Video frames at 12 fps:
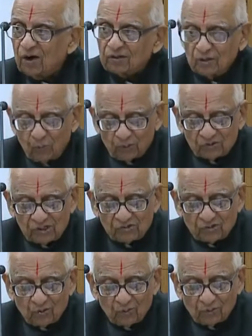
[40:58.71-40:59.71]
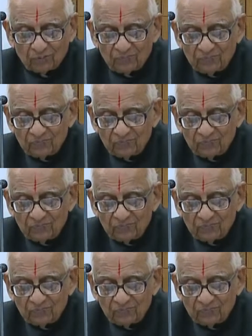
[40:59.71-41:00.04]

not in one sense alone.